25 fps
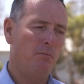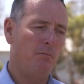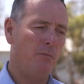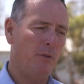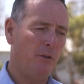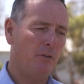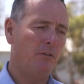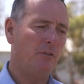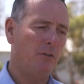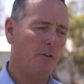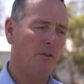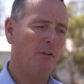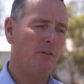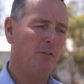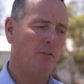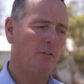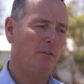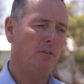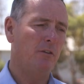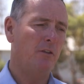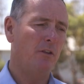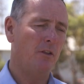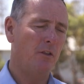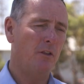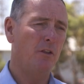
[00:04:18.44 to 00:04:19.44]
This
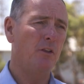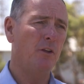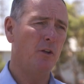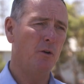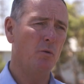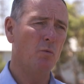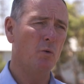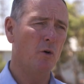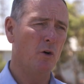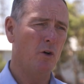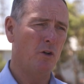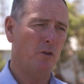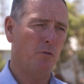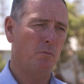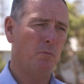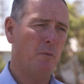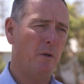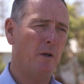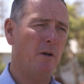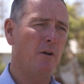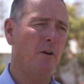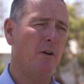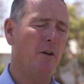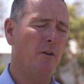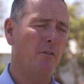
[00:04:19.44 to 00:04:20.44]
is the worst
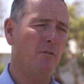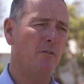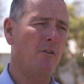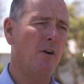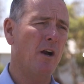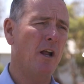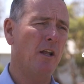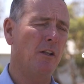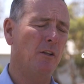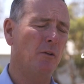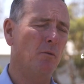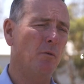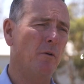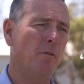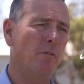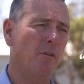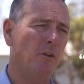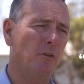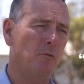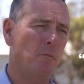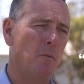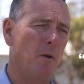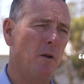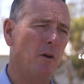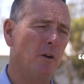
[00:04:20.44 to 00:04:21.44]
period of drought that we've
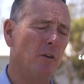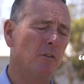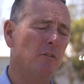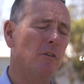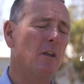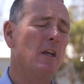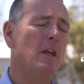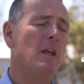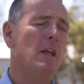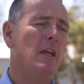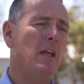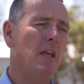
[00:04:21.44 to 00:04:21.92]
experienced